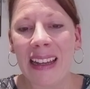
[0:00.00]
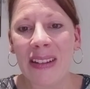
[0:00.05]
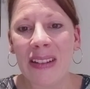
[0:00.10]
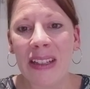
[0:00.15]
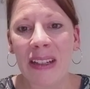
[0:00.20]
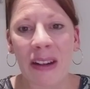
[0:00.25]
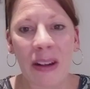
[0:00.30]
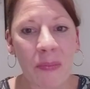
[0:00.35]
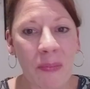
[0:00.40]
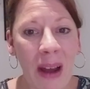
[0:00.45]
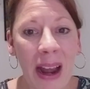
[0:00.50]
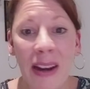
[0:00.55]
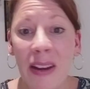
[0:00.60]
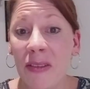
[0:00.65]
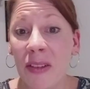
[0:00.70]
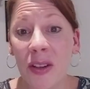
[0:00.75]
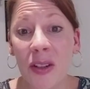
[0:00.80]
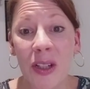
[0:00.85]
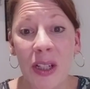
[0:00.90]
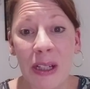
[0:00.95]
during my
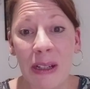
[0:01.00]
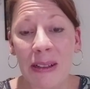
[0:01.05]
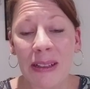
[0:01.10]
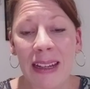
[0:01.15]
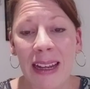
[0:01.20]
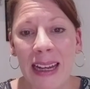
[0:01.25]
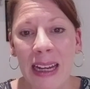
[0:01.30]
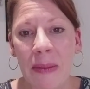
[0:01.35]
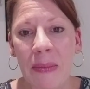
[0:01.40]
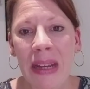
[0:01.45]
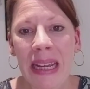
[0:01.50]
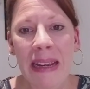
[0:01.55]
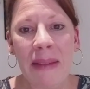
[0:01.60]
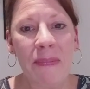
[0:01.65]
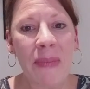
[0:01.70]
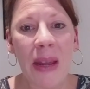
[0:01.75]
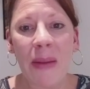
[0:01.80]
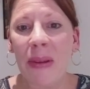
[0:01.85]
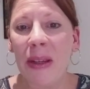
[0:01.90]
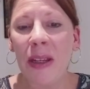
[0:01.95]
devotional time.
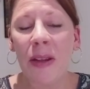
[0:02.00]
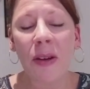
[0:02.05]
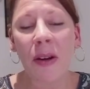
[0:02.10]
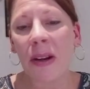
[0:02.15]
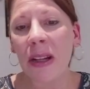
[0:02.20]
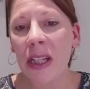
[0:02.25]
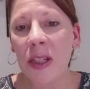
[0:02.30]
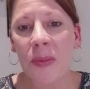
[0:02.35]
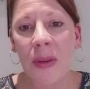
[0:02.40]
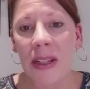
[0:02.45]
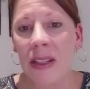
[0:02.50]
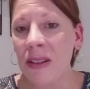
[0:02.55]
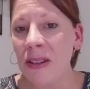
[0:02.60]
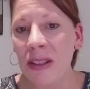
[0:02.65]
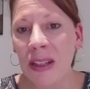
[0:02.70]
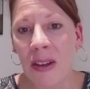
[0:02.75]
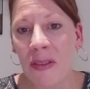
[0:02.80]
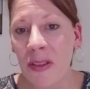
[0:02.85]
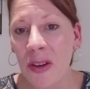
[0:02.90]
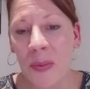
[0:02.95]
Maybe you don't express
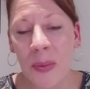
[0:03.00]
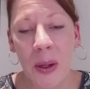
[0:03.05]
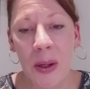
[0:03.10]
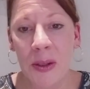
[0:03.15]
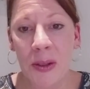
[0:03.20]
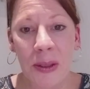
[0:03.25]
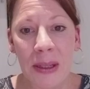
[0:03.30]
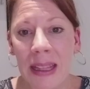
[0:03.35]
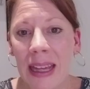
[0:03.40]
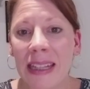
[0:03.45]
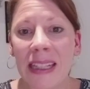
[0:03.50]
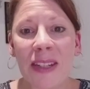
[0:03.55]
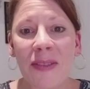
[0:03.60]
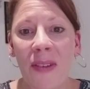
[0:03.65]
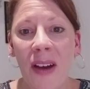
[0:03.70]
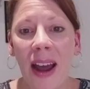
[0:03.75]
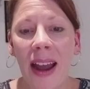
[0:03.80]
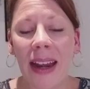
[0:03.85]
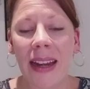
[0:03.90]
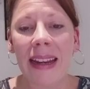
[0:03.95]
yourself through poetry. That's
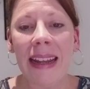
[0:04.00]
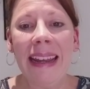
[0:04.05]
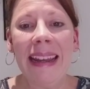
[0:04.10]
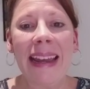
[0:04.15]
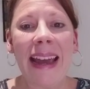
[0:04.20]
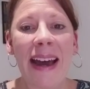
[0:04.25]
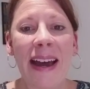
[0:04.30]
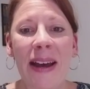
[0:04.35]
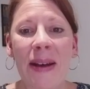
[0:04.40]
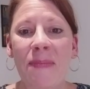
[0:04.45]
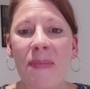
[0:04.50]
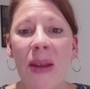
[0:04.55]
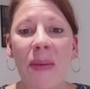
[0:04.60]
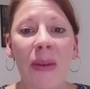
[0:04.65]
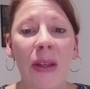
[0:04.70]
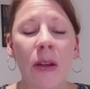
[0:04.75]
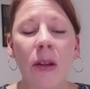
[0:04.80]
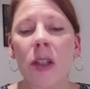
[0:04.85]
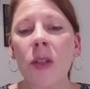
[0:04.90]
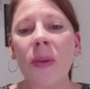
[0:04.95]
fine. Maybe
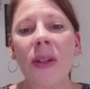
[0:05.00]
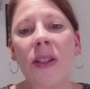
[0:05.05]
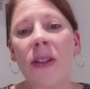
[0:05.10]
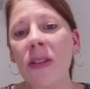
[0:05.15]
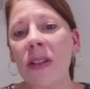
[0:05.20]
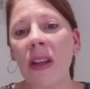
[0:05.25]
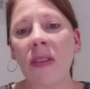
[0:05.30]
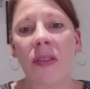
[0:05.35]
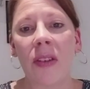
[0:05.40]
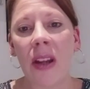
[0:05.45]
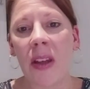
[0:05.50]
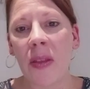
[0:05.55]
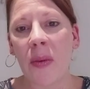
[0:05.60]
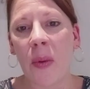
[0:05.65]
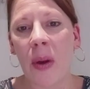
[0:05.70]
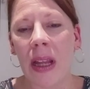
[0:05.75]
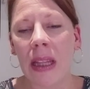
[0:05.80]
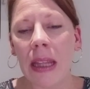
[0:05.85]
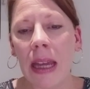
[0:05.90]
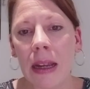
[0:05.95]
you express yourself another
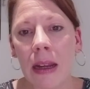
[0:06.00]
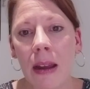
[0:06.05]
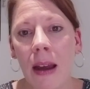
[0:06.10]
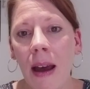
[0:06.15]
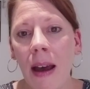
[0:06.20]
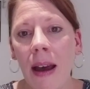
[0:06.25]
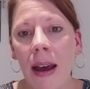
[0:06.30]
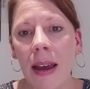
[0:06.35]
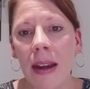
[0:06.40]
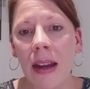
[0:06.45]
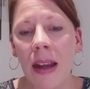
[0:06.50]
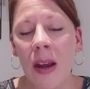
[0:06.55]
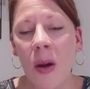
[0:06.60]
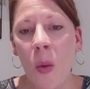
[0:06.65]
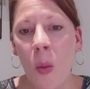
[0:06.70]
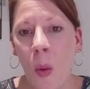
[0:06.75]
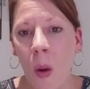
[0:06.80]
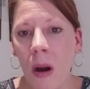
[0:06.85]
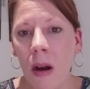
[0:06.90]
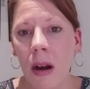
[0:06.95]
way. Let God
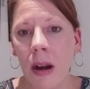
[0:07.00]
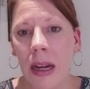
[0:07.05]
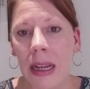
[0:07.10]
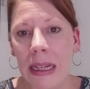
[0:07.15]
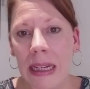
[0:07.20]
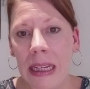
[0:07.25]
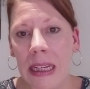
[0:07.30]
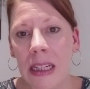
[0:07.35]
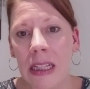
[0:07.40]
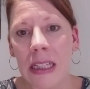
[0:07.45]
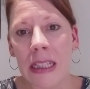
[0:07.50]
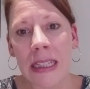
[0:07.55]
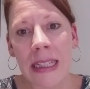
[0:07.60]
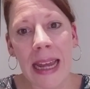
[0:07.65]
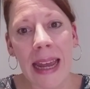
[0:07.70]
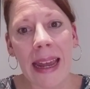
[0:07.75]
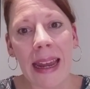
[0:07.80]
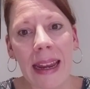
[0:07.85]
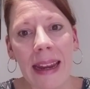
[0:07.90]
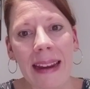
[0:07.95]
work in each
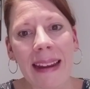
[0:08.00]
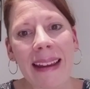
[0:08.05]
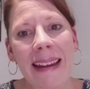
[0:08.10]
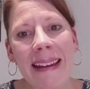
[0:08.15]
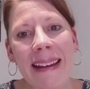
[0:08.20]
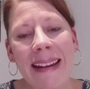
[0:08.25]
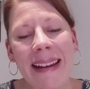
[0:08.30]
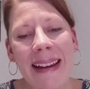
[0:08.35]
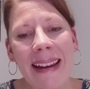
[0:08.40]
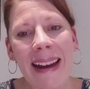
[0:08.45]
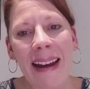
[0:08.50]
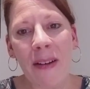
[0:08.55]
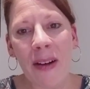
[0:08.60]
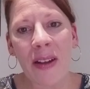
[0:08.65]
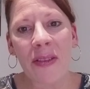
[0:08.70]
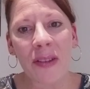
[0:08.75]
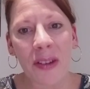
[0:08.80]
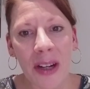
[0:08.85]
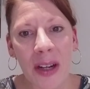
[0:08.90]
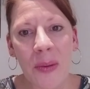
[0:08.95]
day,
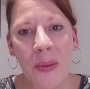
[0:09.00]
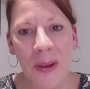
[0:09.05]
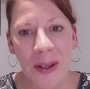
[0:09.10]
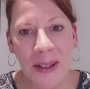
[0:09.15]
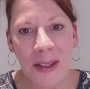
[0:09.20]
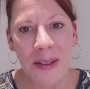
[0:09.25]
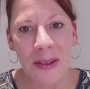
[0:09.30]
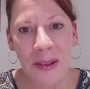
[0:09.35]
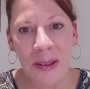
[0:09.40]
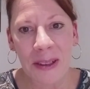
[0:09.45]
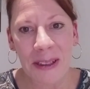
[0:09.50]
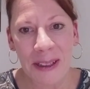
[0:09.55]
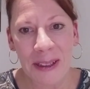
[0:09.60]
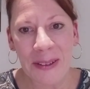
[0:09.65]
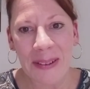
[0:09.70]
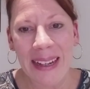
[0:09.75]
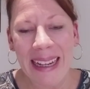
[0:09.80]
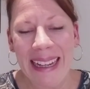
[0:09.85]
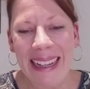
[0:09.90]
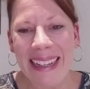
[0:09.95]
however he works through
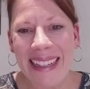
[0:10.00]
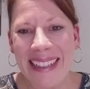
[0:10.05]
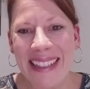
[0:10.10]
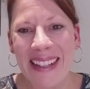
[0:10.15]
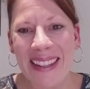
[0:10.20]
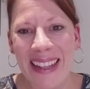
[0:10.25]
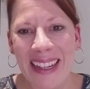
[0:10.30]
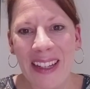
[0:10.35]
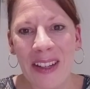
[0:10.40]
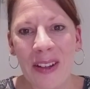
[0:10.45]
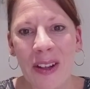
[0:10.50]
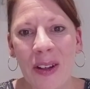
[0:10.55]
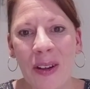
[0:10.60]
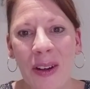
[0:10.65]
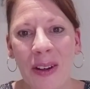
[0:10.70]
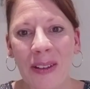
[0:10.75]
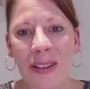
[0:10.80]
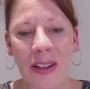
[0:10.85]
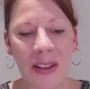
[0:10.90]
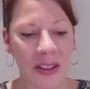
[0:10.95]
you, so that you can
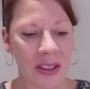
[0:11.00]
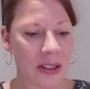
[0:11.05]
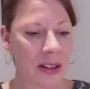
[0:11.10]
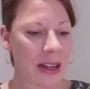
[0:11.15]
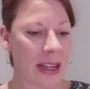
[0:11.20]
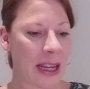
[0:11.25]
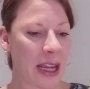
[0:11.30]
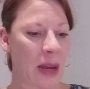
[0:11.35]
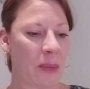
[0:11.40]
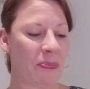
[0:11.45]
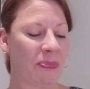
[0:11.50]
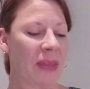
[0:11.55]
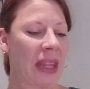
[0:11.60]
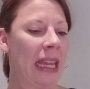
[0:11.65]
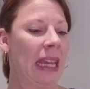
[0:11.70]
grow closer to him.